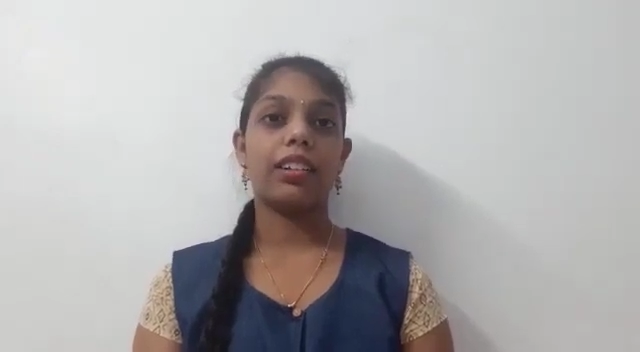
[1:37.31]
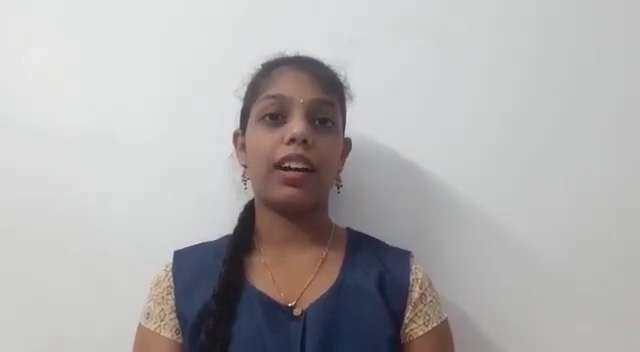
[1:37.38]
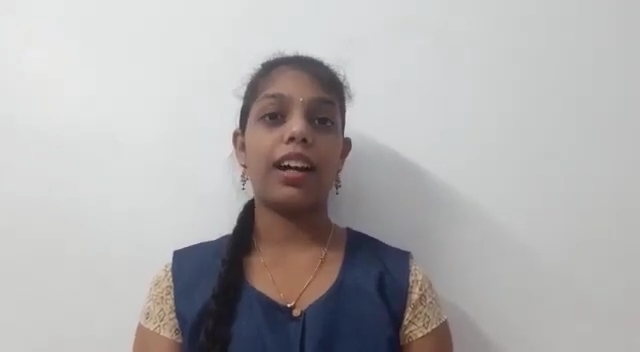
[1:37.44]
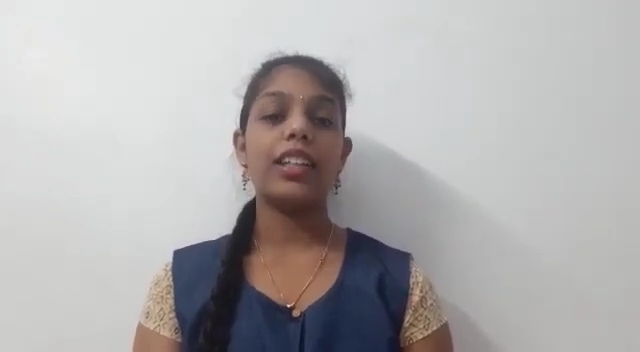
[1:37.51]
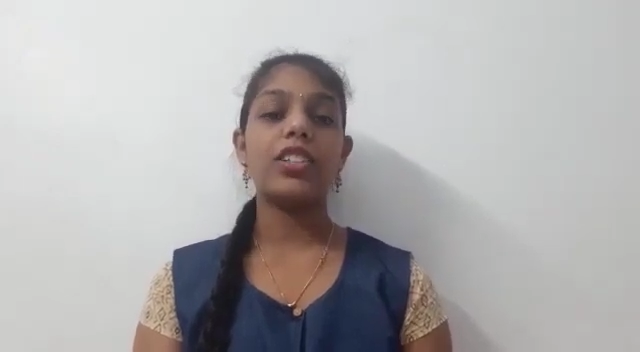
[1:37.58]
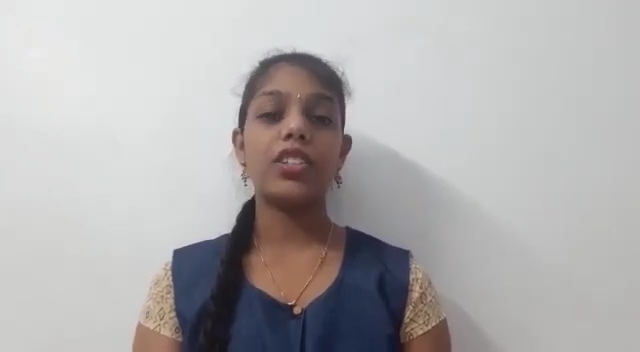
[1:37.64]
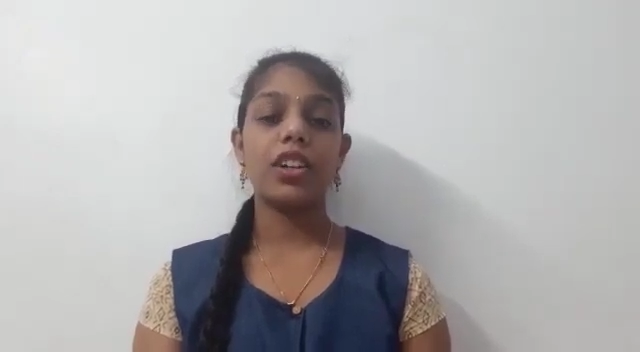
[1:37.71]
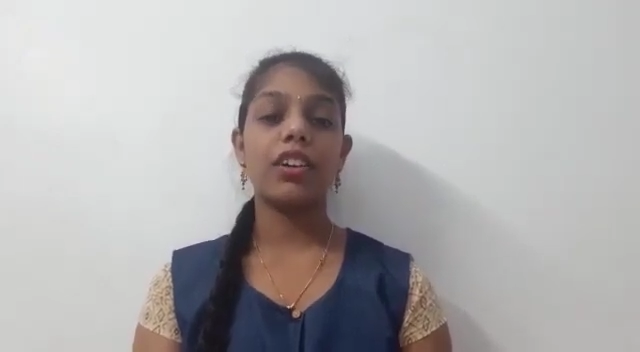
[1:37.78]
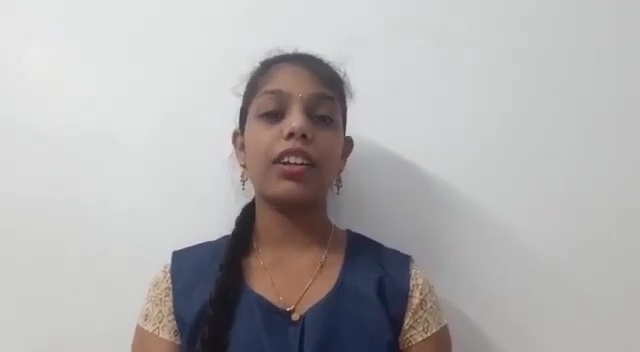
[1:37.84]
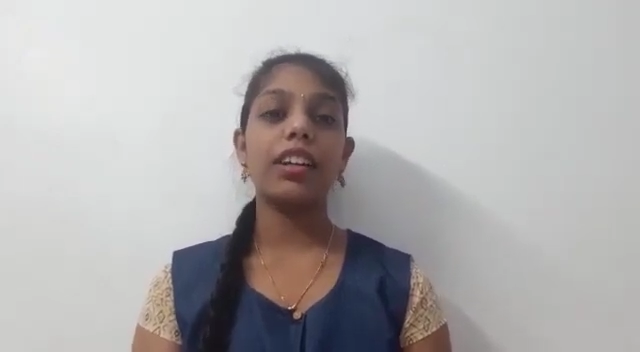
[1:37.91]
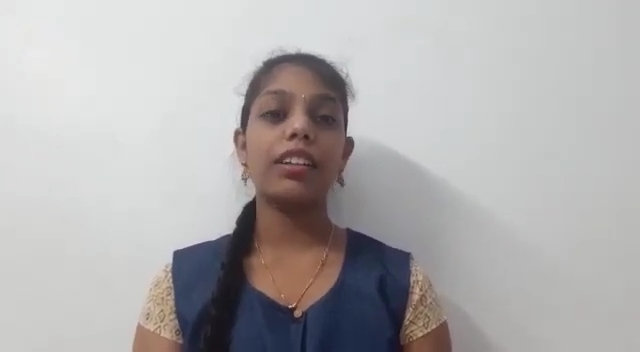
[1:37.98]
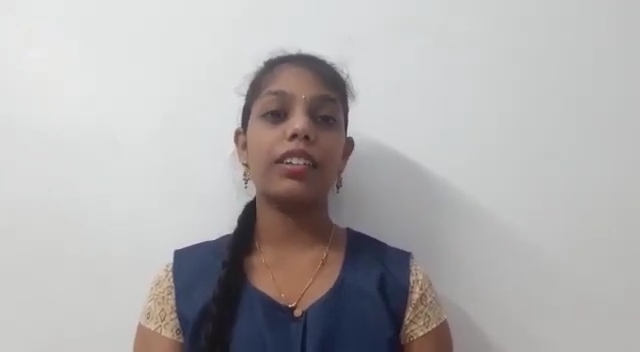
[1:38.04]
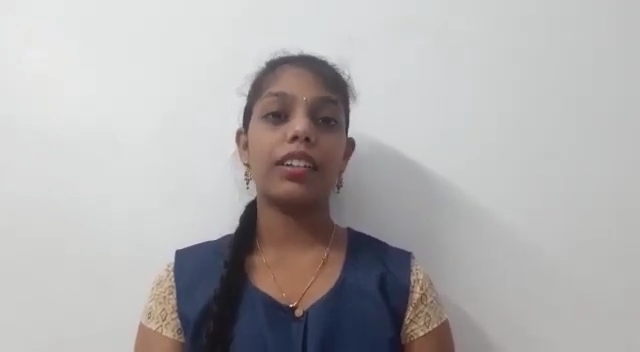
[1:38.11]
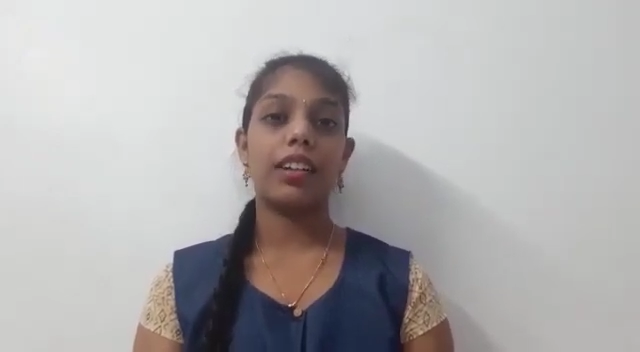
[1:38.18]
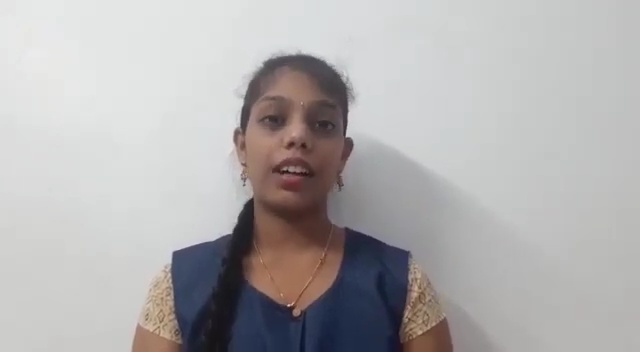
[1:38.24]

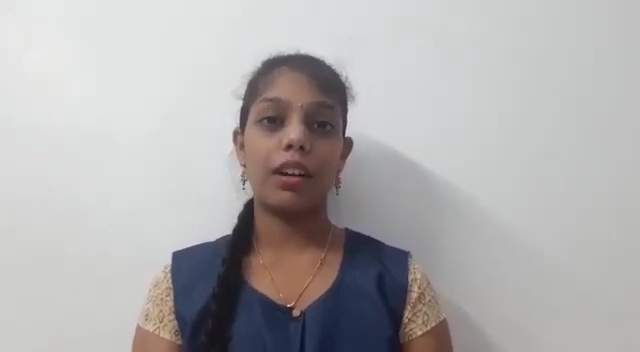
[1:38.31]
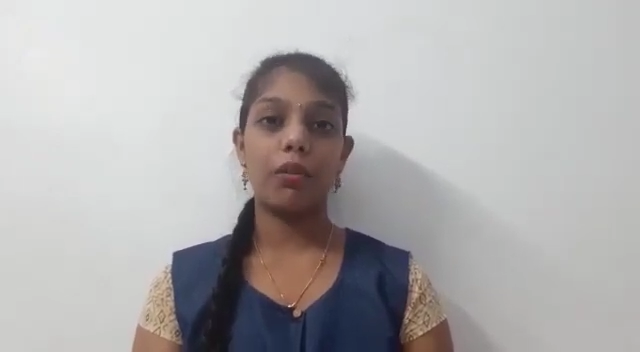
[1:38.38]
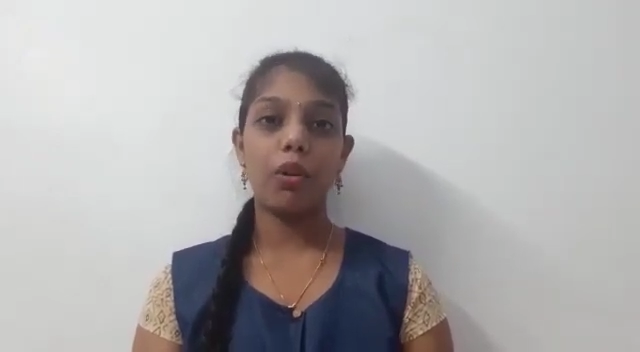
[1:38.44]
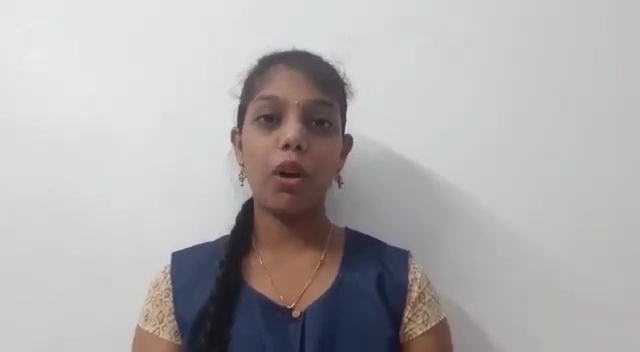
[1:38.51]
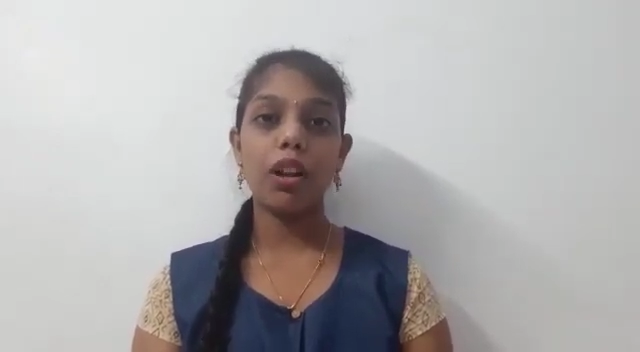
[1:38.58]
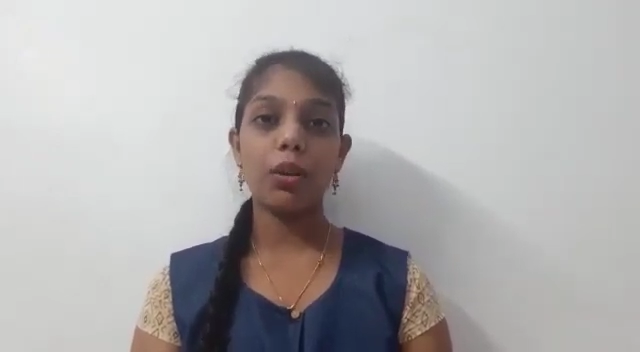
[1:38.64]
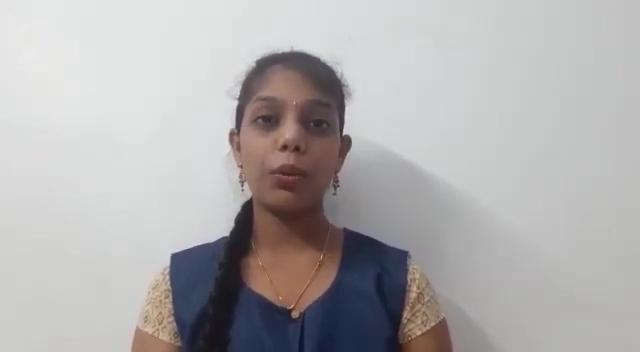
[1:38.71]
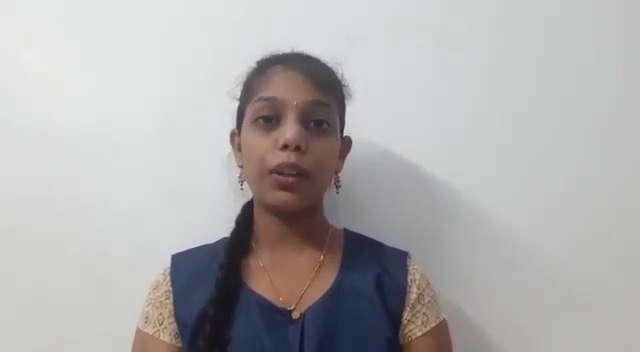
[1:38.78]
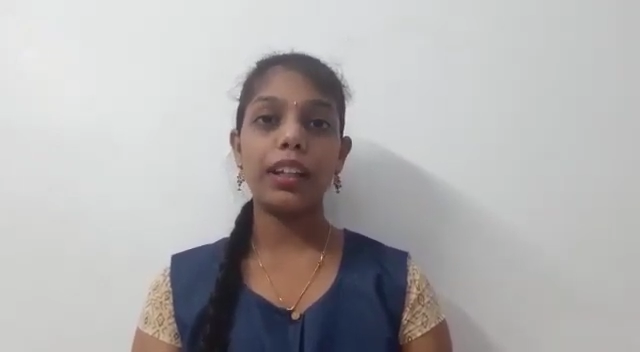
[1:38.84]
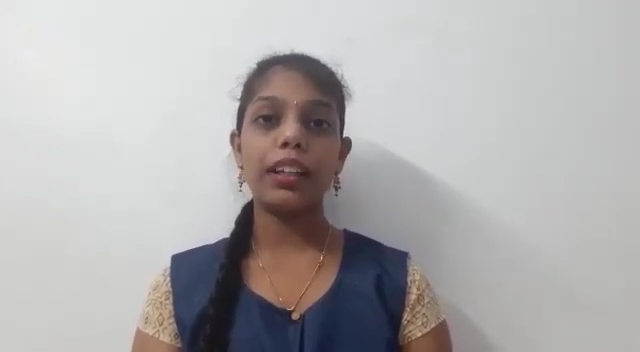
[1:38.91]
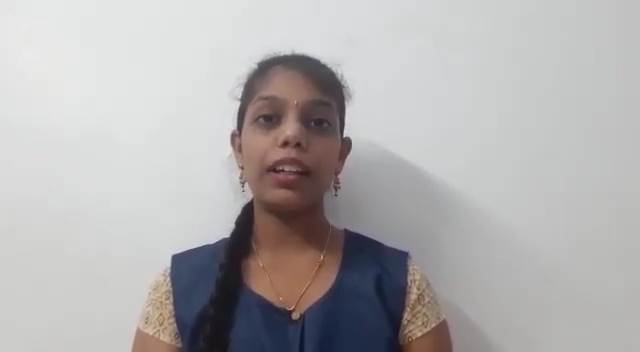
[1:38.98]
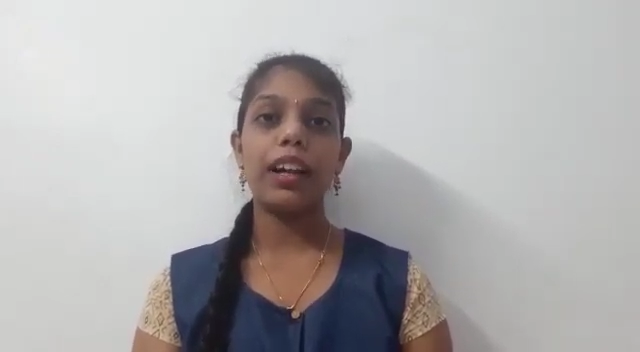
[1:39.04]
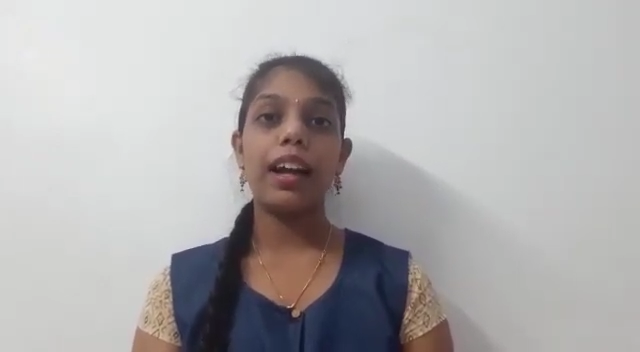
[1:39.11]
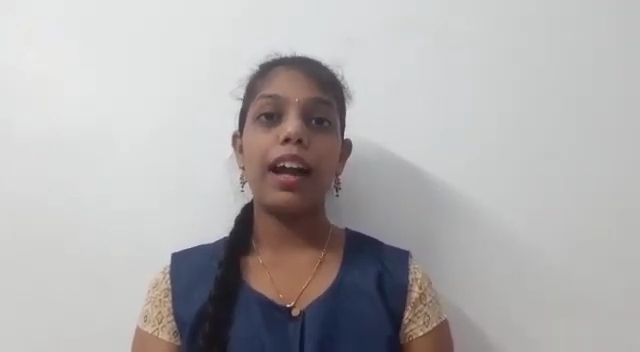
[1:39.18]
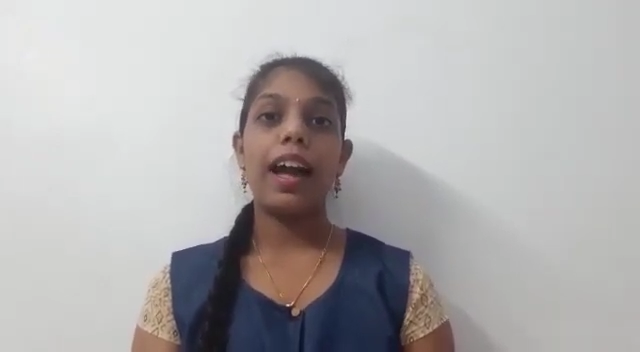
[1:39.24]
entering the evolving
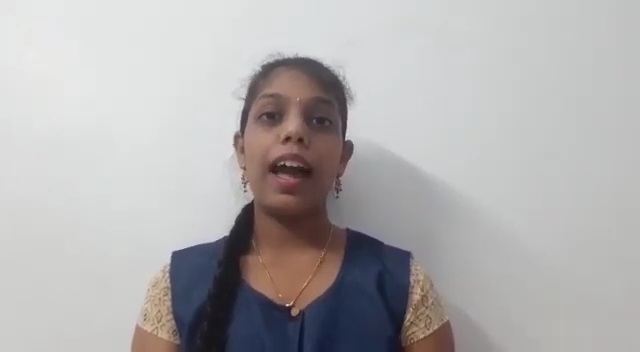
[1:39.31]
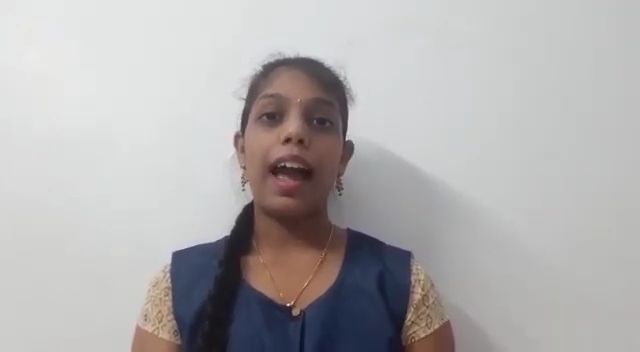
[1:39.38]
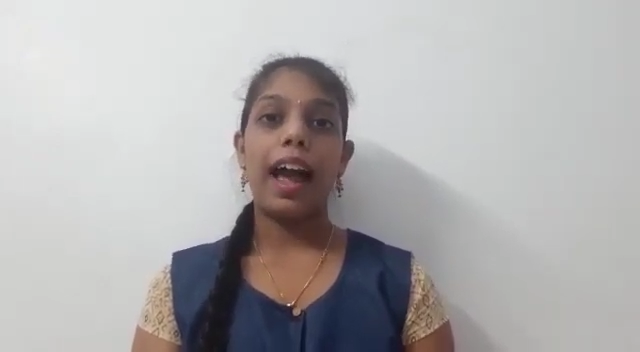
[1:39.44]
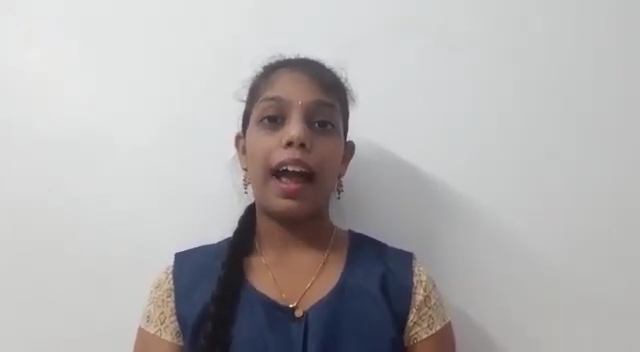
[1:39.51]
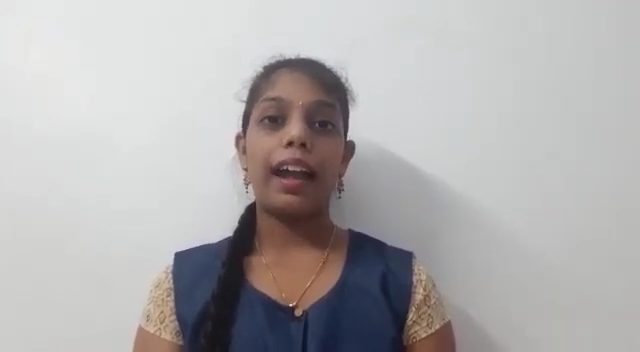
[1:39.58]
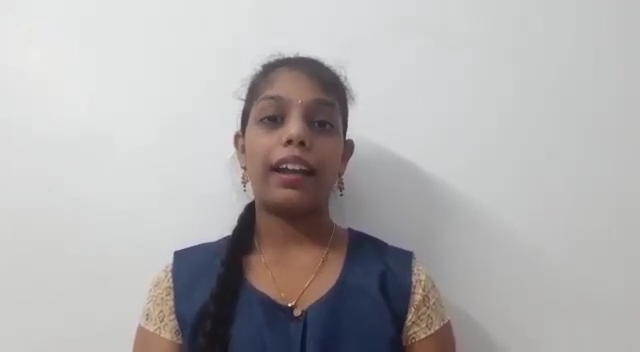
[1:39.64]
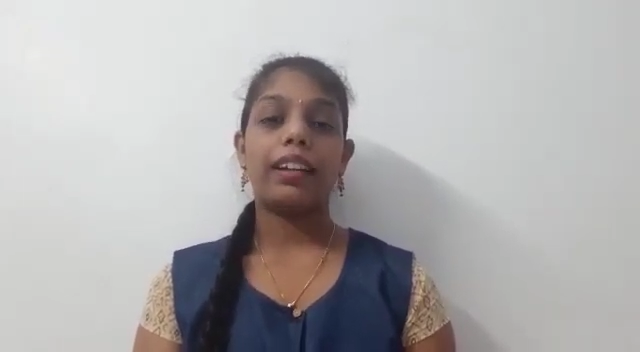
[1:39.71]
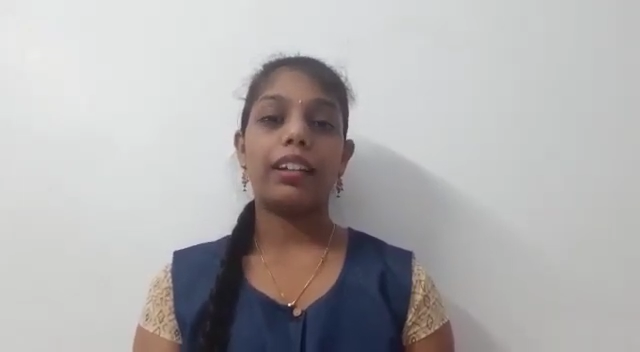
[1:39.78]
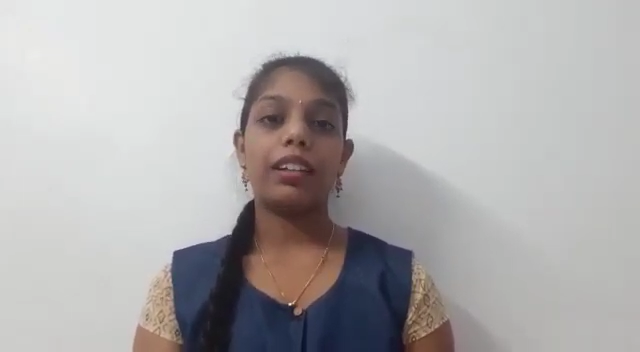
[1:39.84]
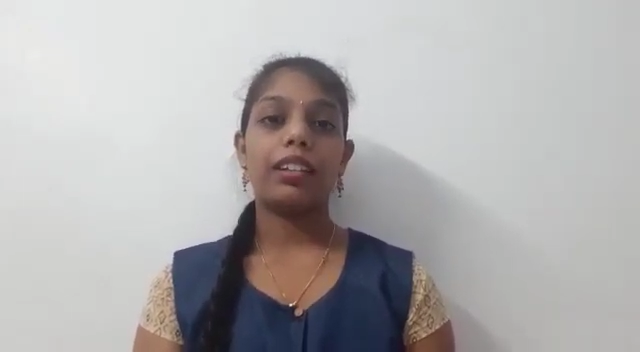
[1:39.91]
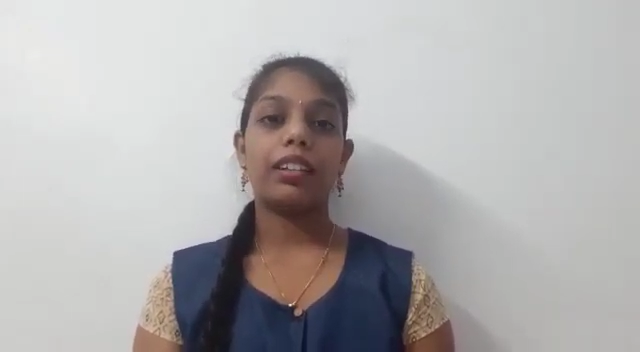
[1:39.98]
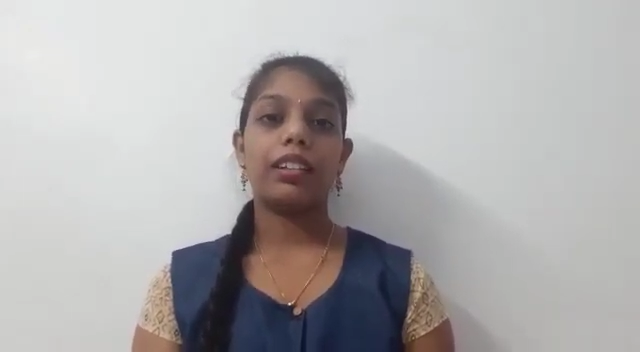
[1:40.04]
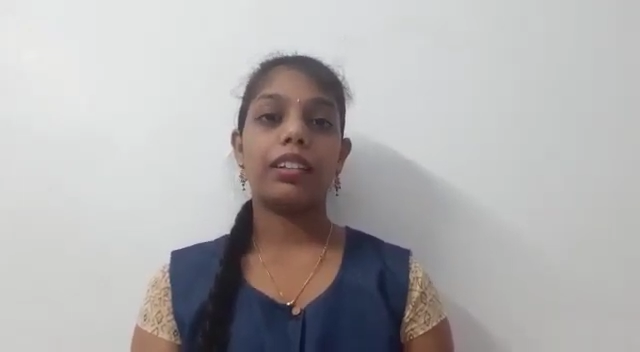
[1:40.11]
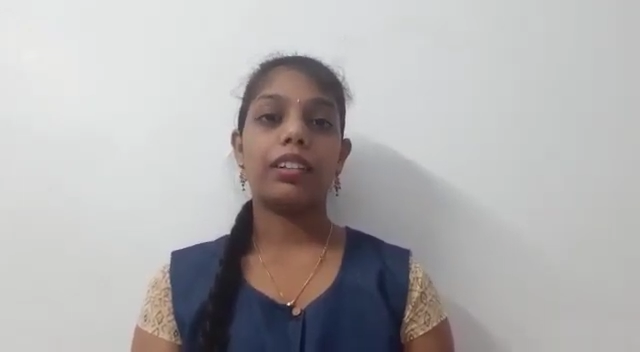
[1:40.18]
and